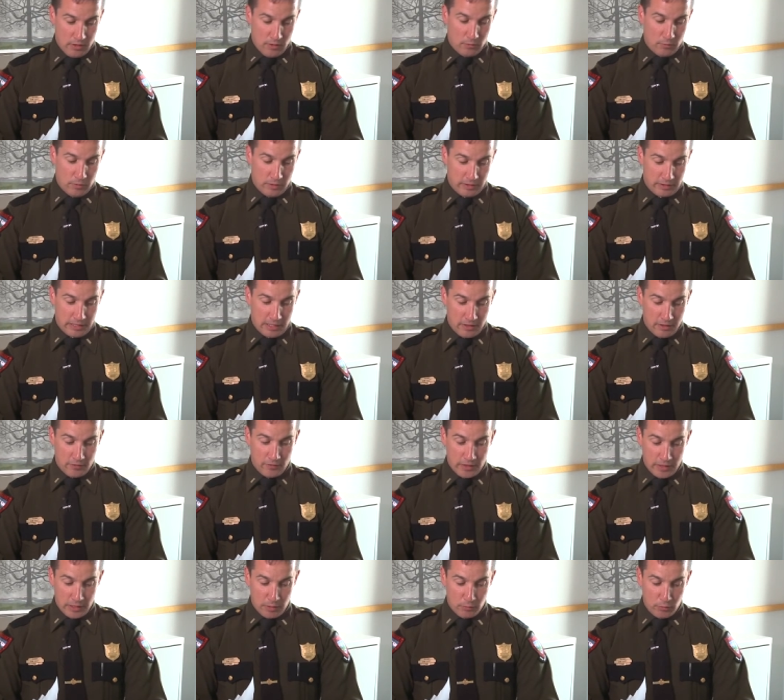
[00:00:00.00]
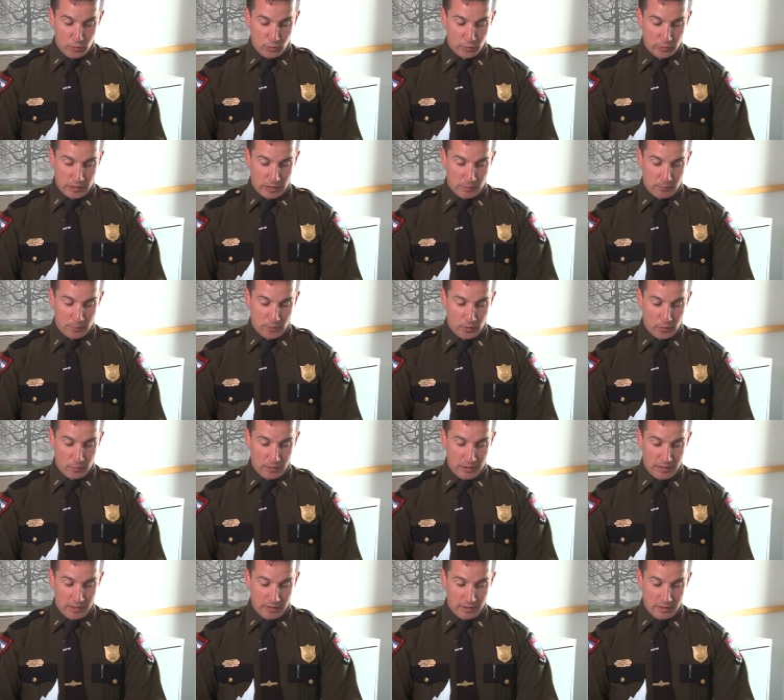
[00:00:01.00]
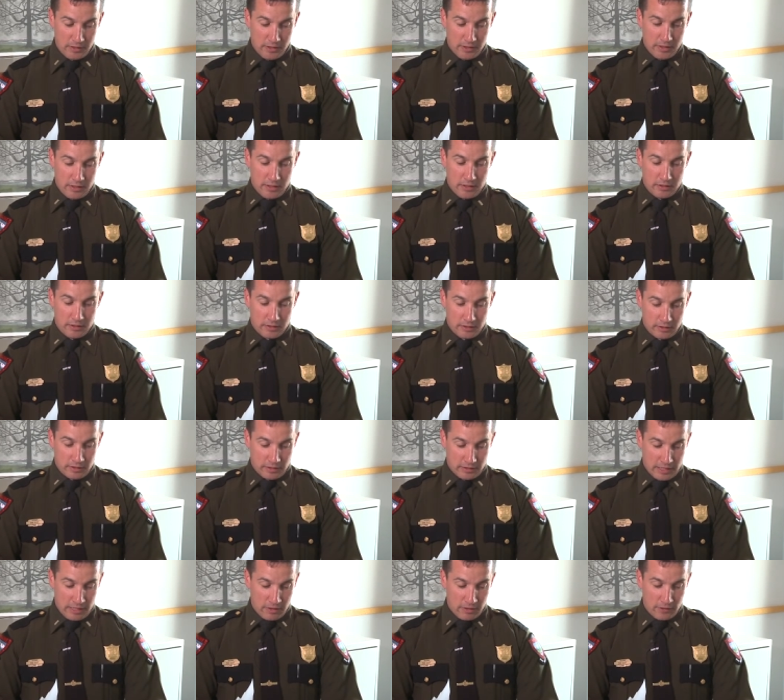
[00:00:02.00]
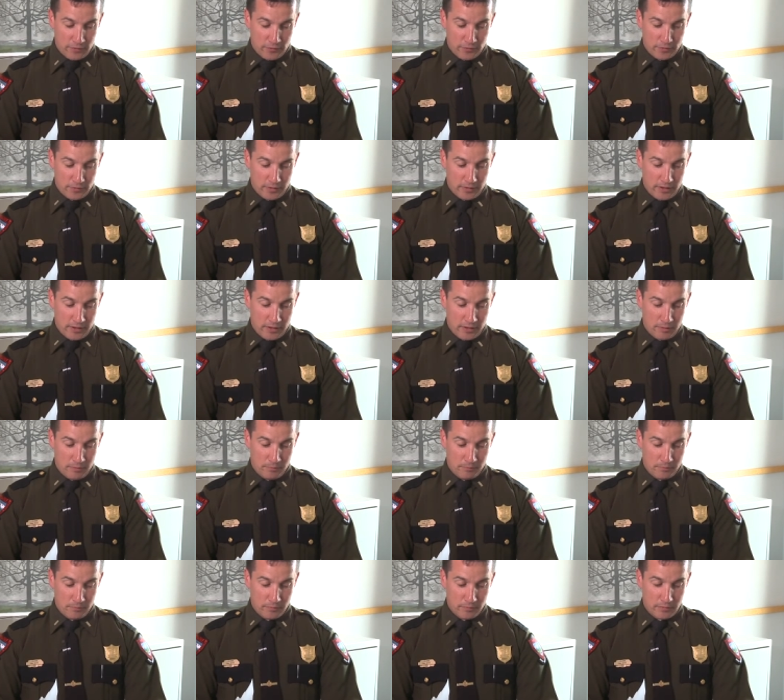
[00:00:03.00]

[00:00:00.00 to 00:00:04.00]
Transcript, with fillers: one count of hunting a moose without a permit, a count of um,